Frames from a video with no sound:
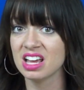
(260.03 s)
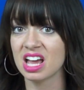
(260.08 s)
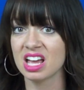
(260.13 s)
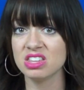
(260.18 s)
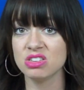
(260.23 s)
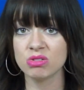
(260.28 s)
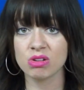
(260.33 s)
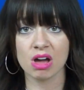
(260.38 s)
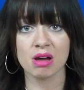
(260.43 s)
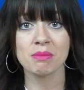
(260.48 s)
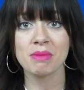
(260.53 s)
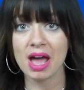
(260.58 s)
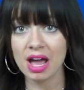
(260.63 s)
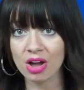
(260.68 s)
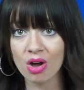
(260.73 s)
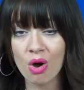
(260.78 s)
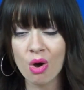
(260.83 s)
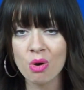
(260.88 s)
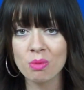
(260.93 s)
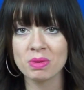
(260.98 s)
and you come
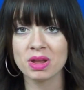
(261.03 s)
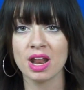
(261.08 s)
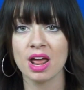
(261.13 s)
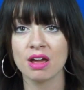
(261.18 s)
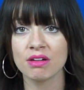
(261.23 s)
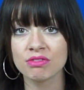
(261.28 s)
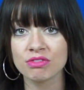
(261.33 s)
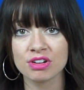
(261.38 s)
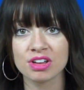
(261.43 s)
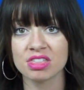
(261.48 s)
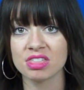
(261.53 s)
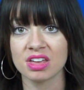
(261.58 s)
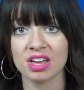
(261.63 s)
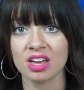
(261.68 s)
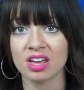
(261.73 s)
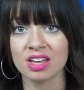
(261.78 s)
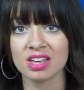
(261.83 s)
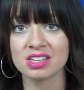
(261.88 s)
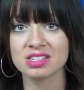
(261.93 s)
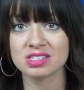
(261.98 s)
back home and
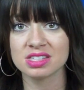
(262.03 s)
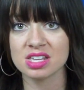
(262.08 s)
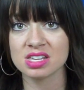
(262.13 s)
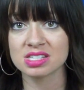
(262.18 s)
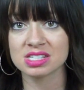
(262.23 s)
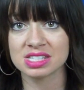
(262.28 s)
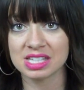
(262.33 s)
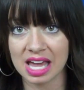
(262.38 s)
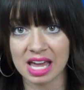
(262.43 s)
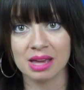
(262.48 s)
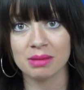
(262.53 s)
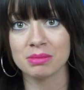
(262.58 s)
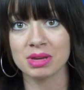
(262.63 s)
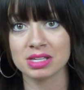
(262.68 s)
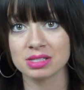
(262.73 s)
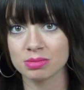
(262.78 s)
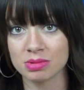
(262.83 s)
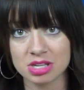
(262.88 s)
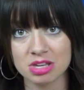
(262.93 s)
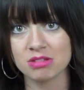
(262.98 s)
everything is the same
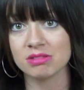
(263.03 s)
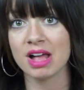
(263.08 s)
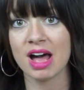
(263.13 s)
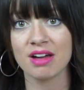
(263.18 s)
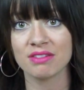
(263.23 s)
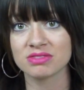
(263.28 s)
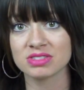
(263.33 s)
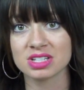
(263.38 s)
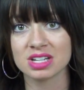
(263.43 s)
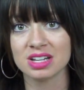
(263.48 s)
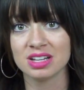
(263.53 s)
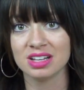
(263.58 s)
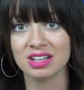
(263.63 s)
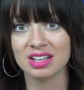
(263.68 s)
as when you left.